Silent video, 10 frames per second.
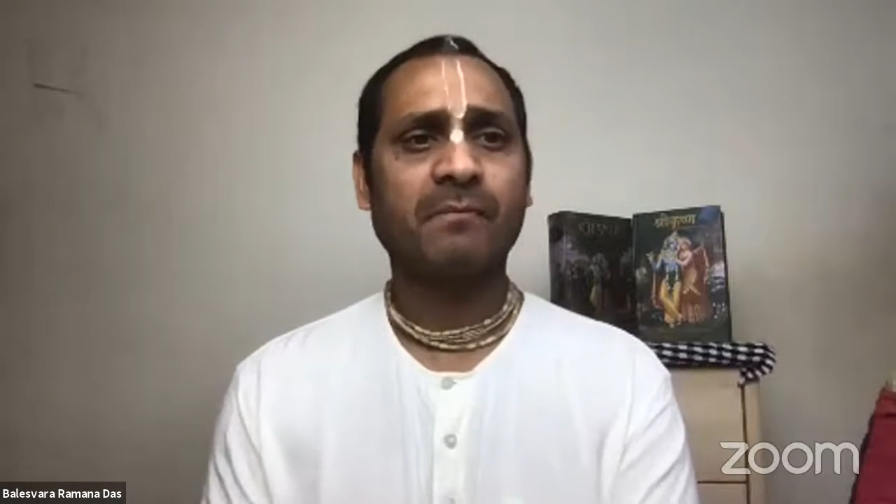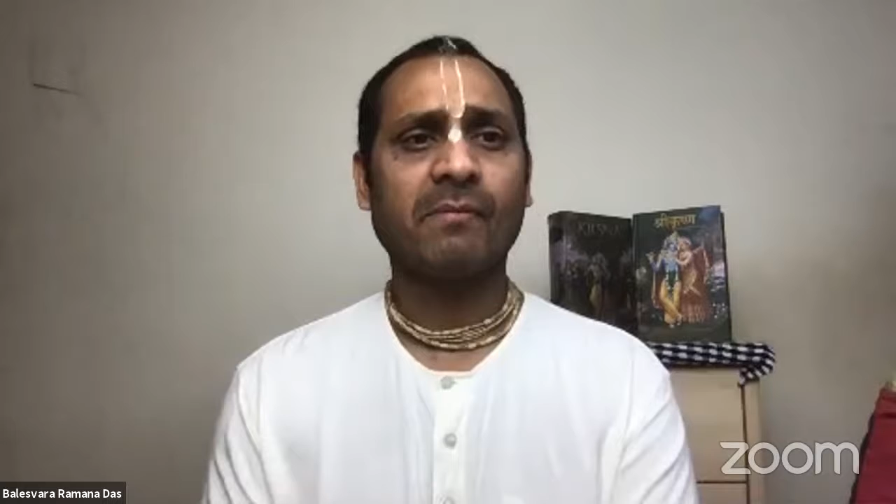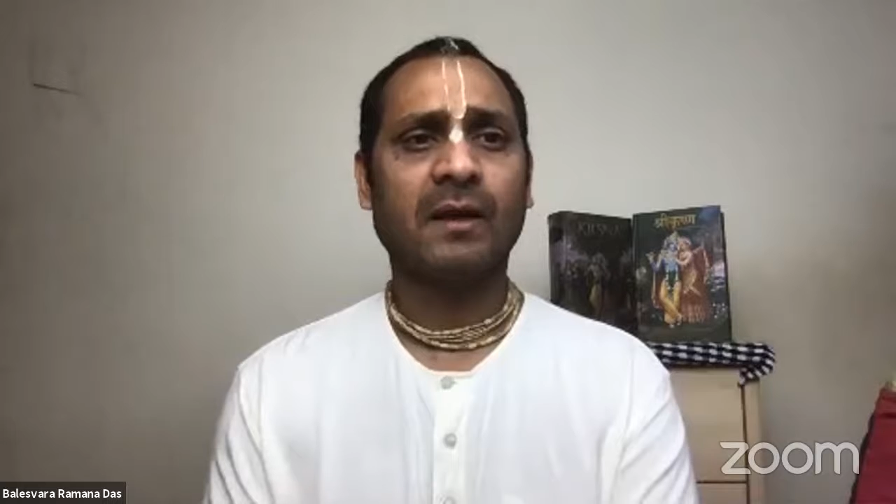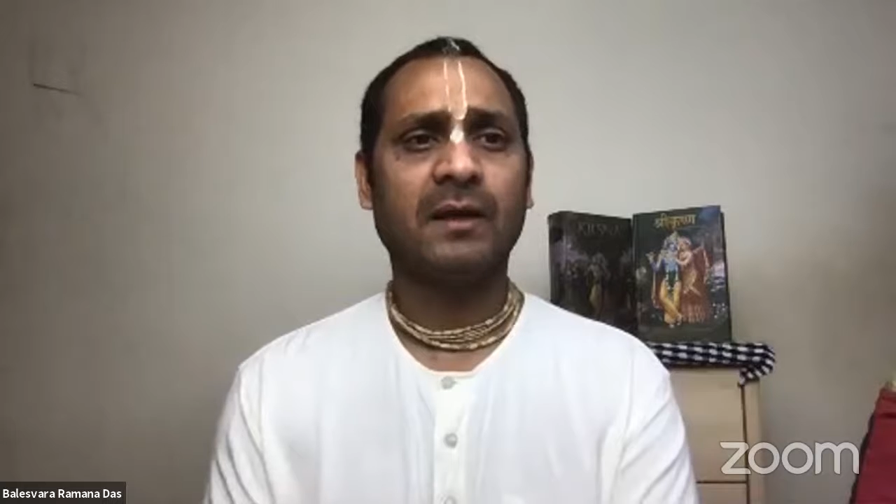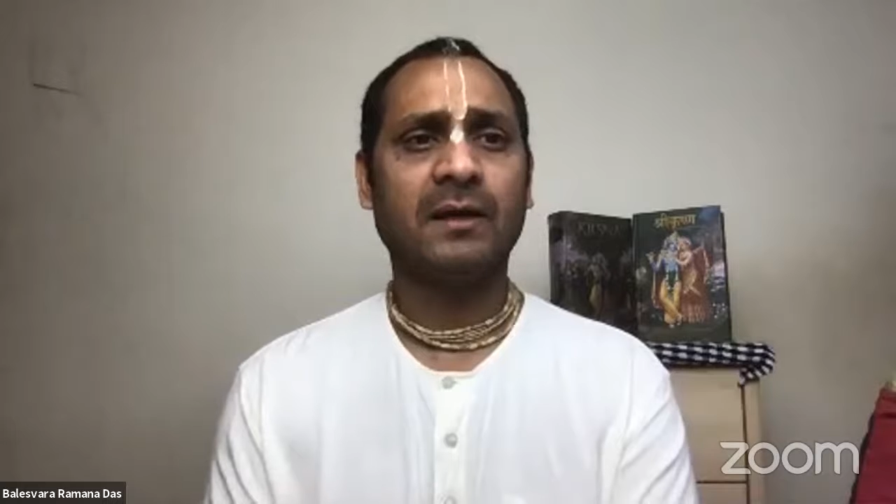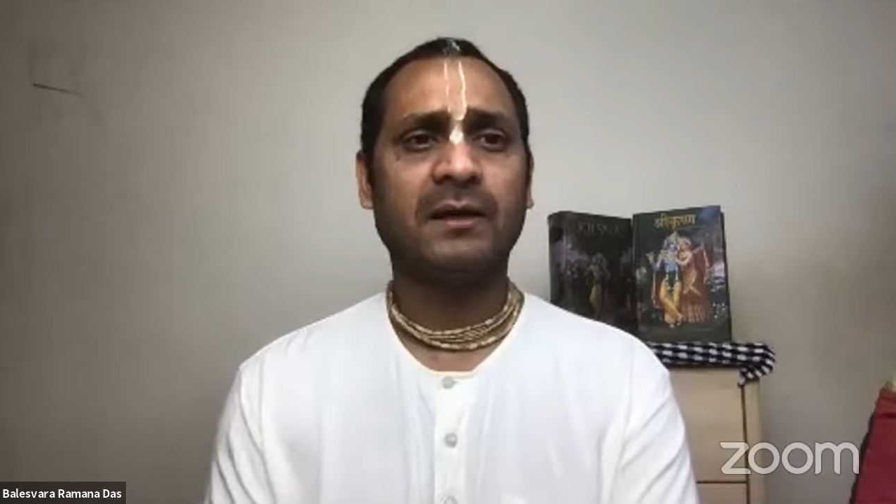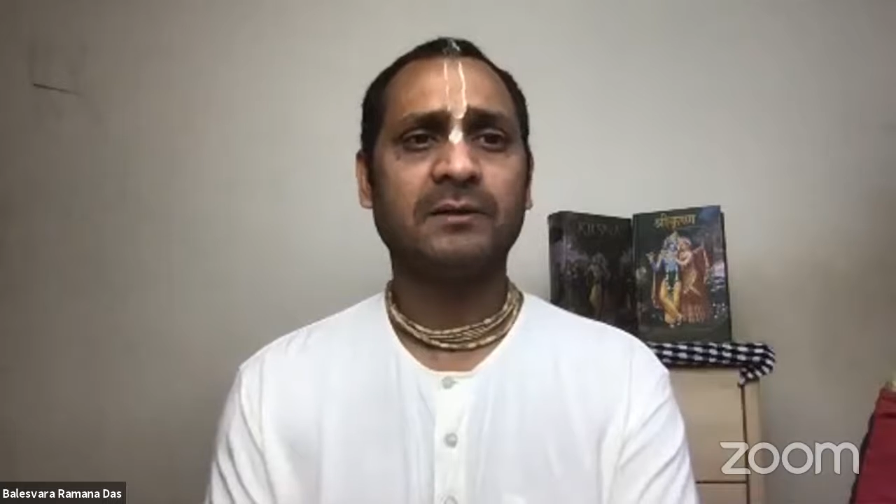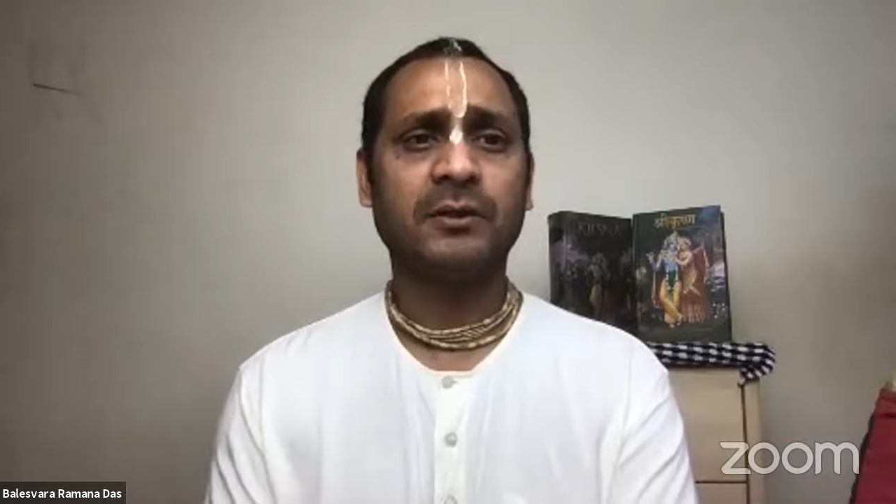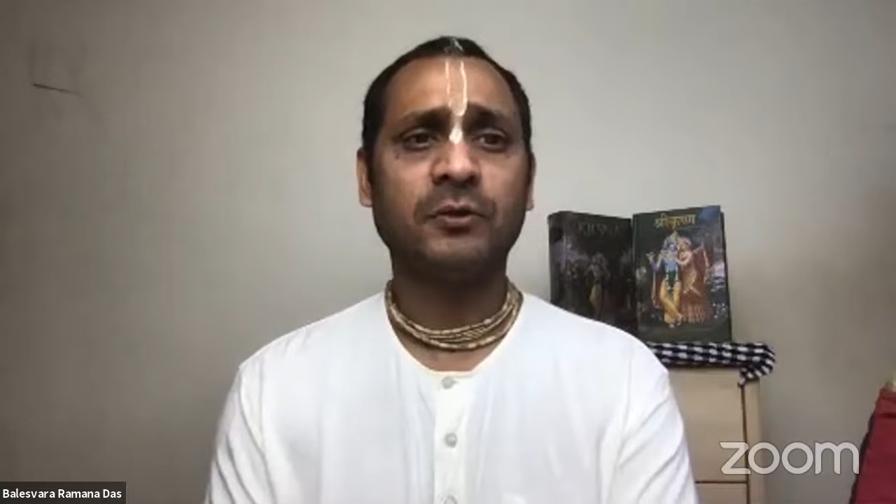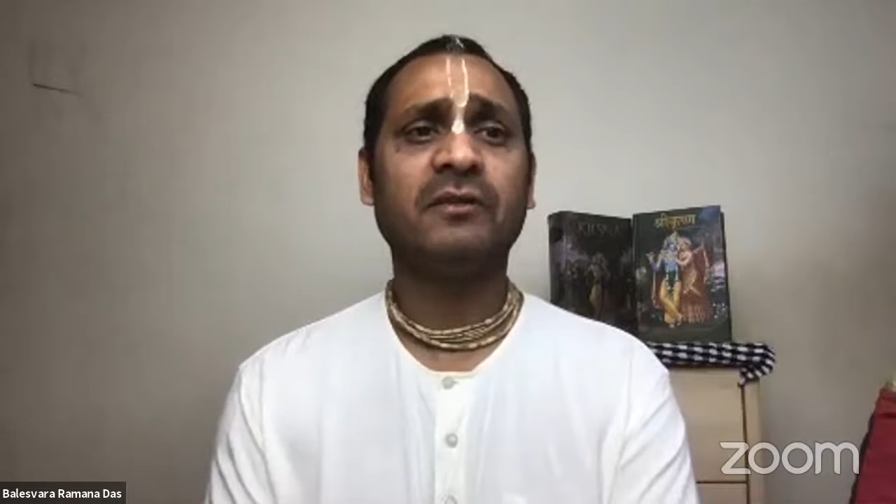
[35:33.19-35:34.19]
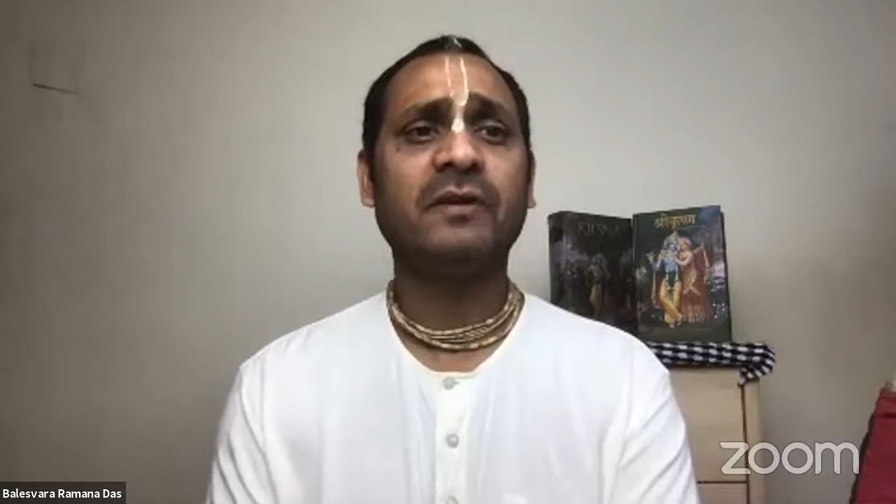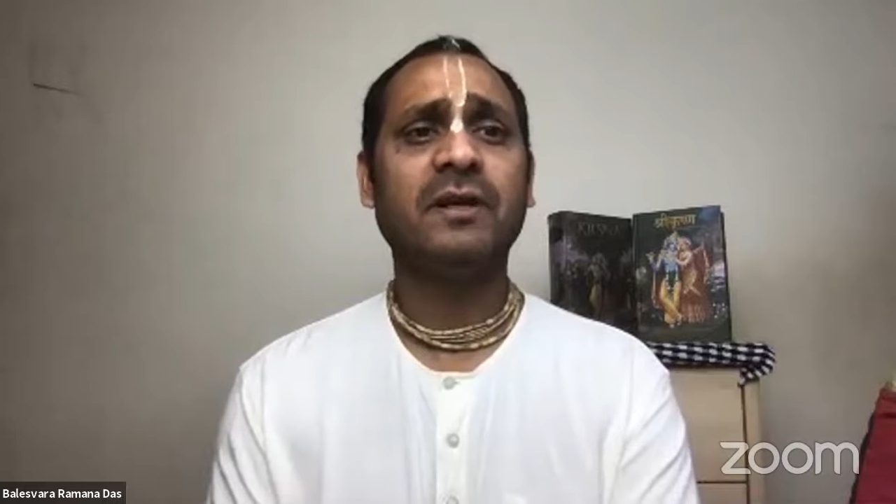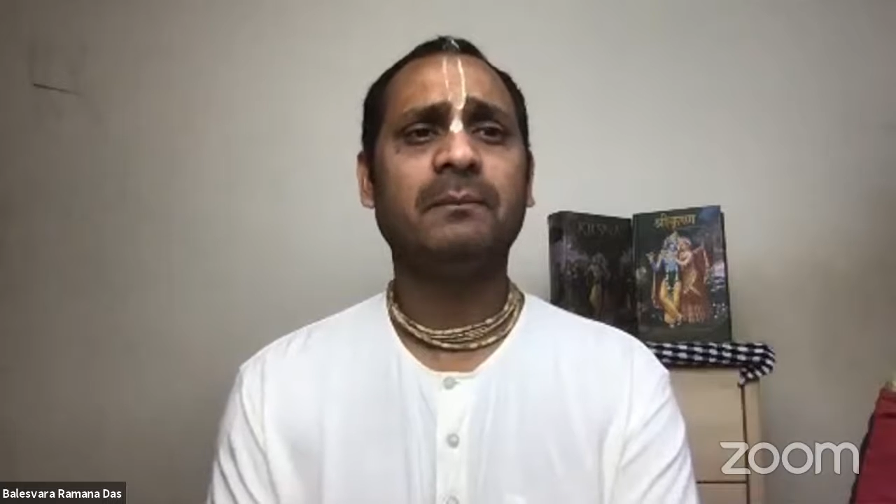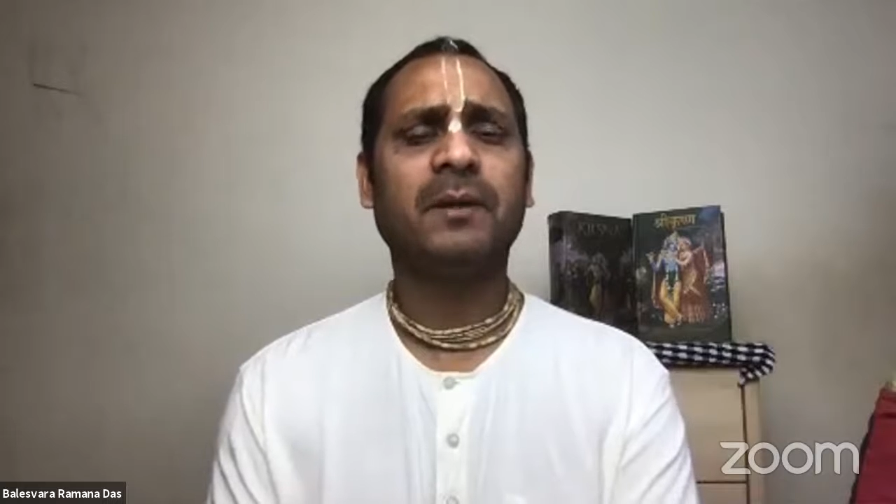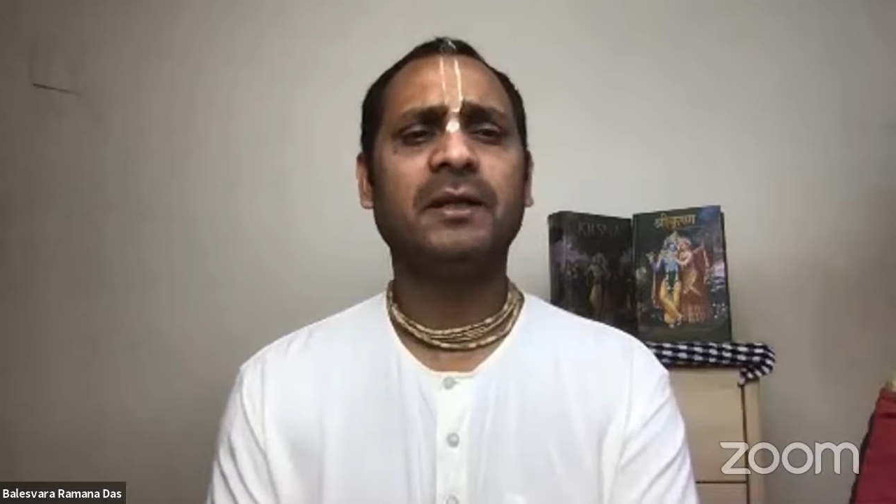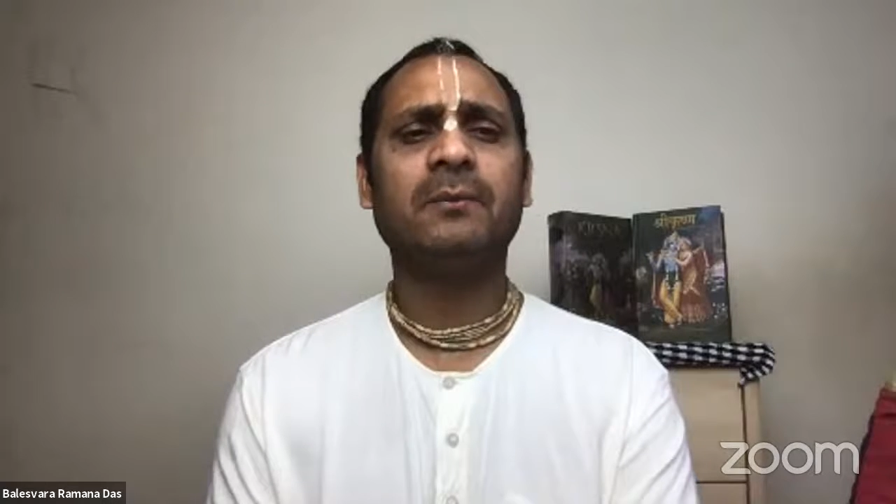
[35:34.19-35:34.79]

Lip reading: by the